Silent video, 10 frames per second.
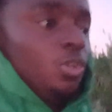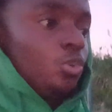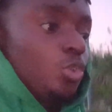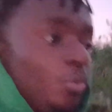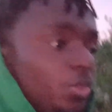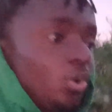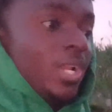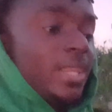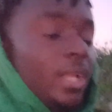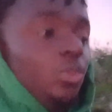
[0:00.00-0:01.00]
You don't want to
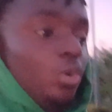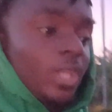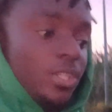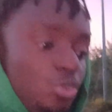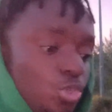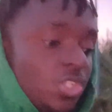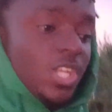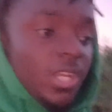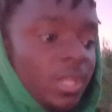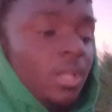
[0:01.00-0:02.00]
let them know that you
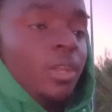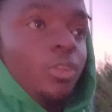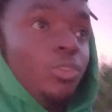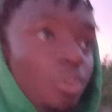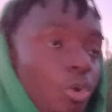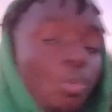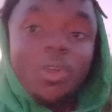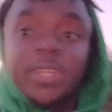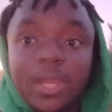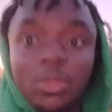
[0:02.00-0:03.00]
still know
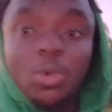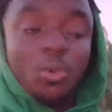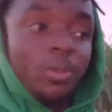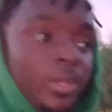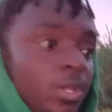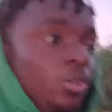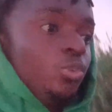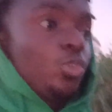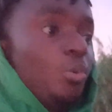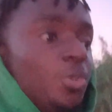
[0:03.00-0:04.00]
what they know.
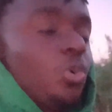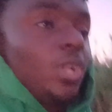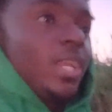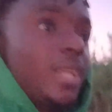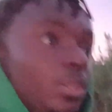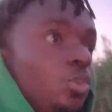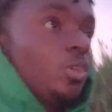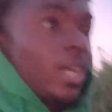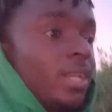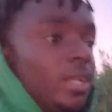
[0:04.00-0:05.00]
You don't want to let them
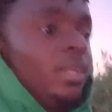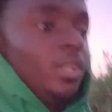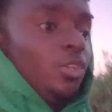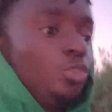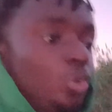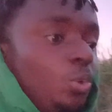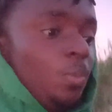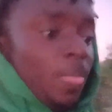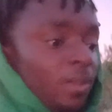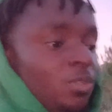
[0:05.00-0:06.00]
know that
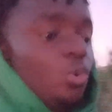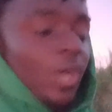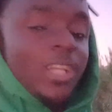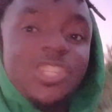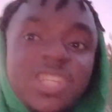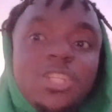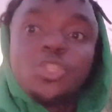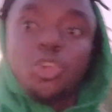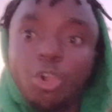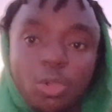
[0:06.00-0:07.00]
you can still
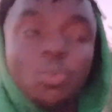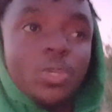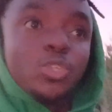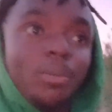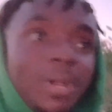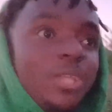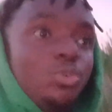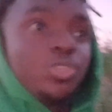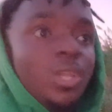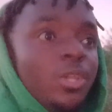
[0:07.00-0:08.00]
talk with your mind.
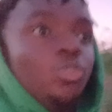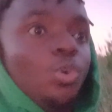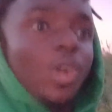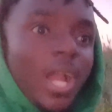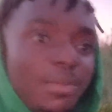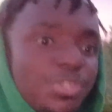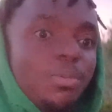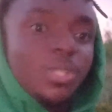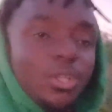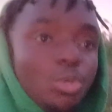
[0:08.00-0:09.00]
You have
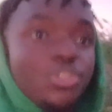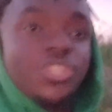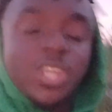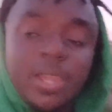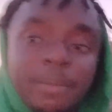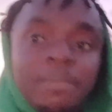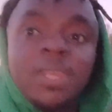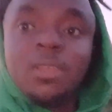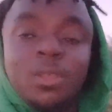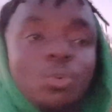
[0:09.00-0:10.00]
something to say
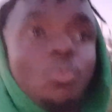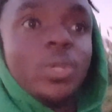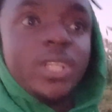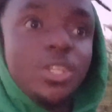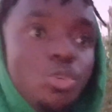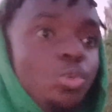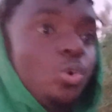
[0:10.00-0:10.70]
within you.